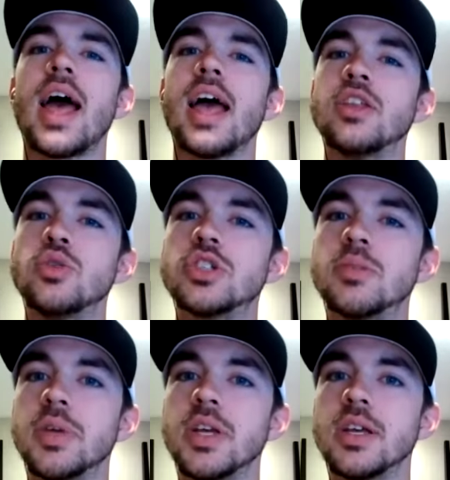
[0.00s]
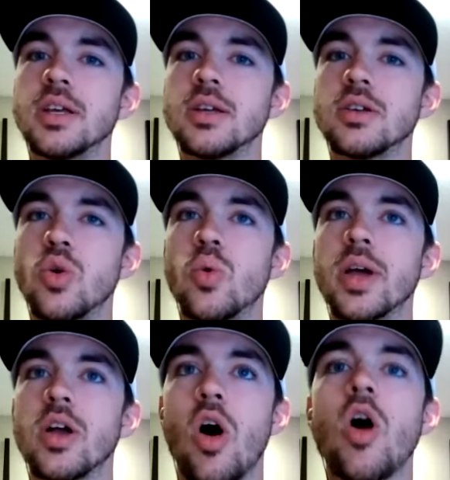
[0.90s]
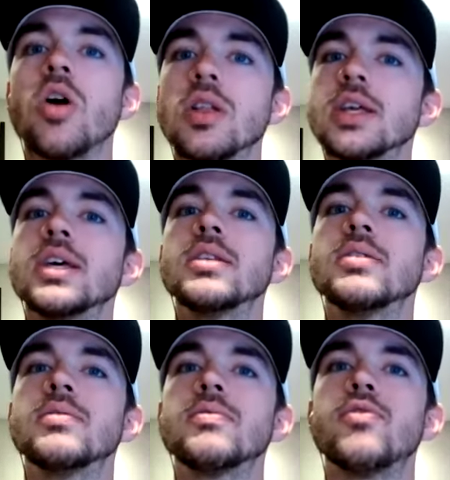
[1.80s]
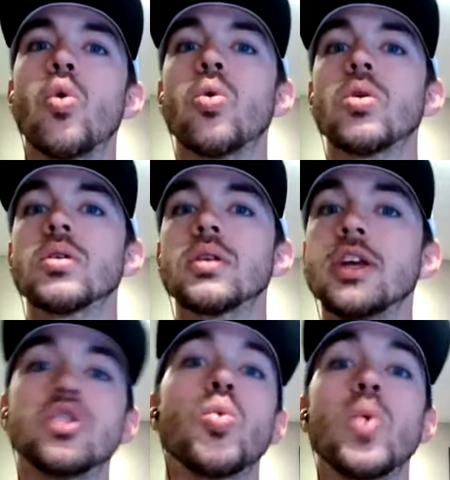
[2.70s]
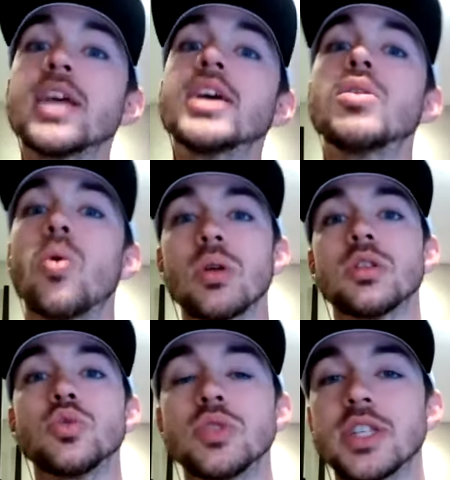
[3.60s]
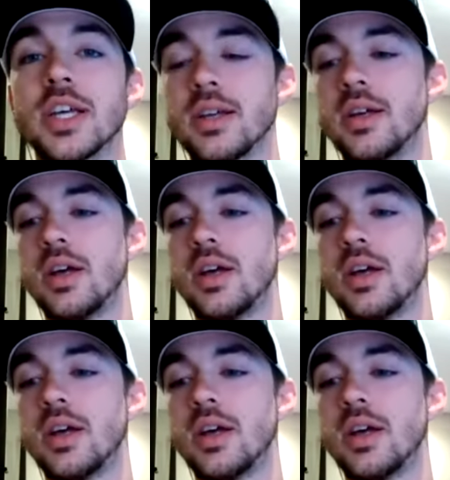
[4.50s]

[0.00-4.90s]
and you should be going all in for either winning or losing.